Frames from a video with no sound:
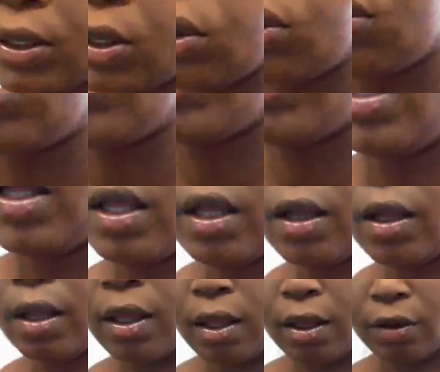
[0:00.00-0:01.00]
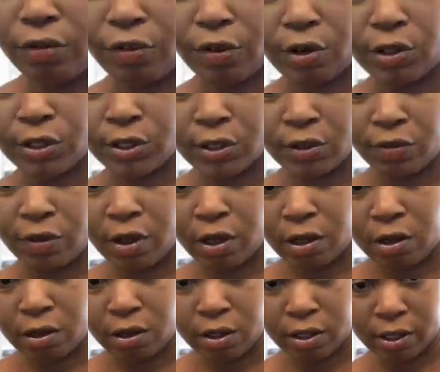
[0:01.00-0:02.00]
So first of
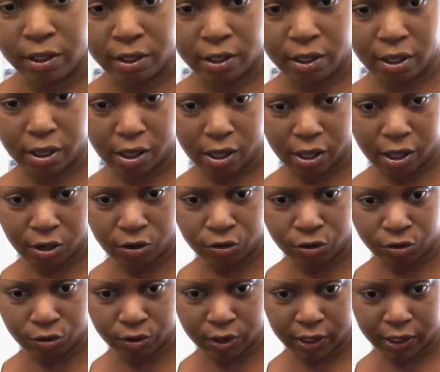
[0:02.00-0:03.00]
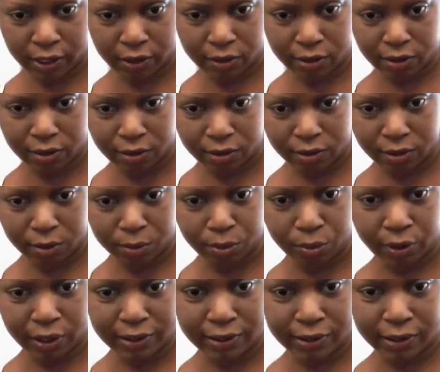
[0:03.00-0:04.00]
all, under the
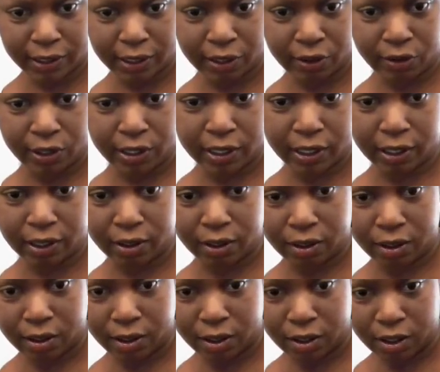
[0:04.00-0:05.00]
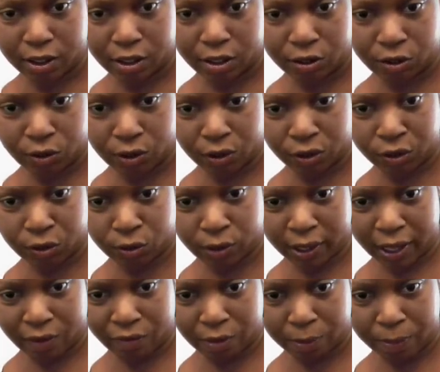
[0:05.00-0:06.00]
breast area, you'll
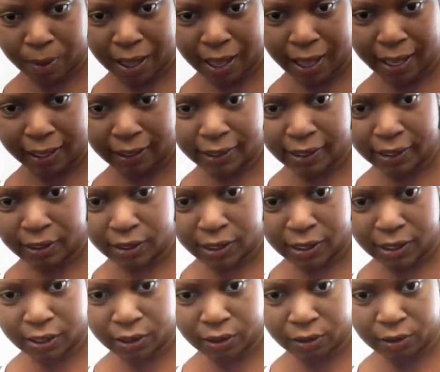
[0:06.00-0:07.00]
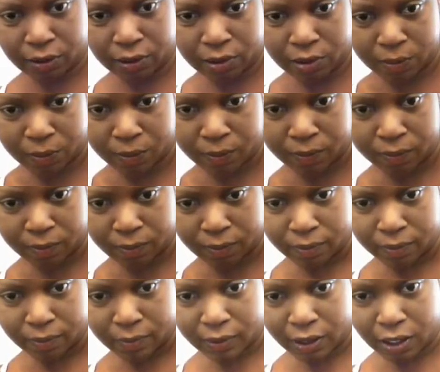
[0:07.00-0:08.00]
have a pocket here
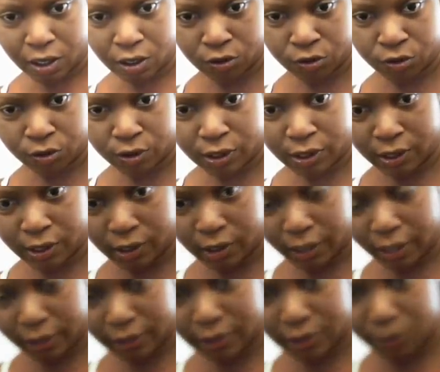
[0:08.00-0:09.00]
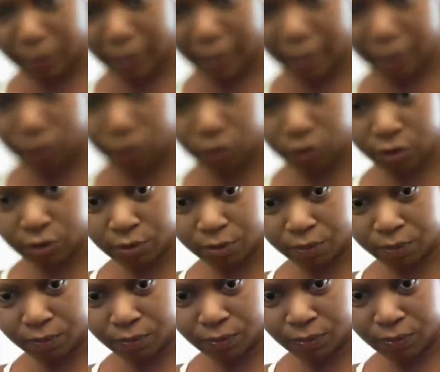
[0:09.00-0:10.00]
under the expander,
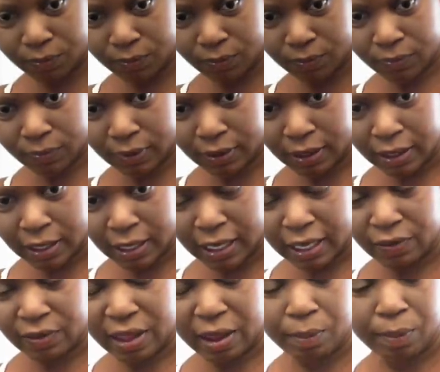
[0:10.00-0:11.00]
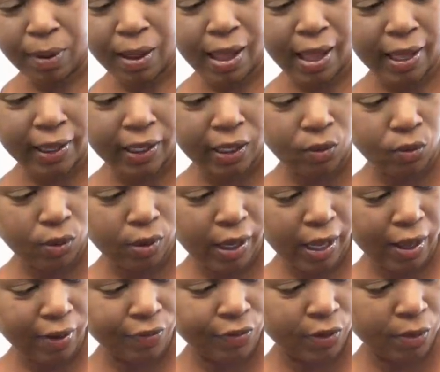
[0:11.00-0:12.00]
and that pocket will
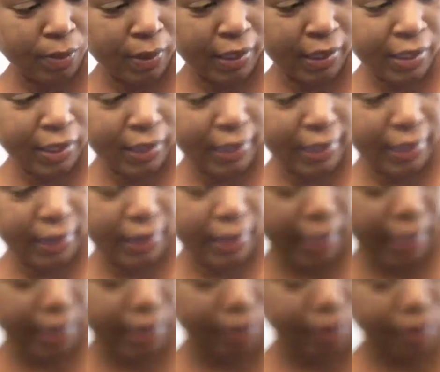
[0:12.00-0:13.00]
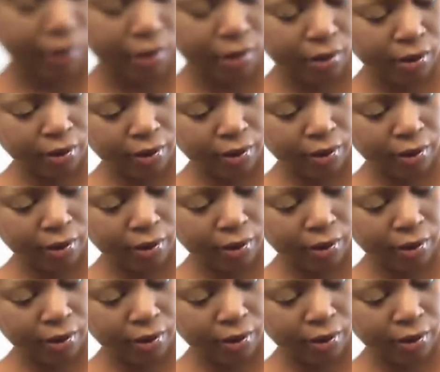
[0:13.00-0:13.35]
have to be cleaned out.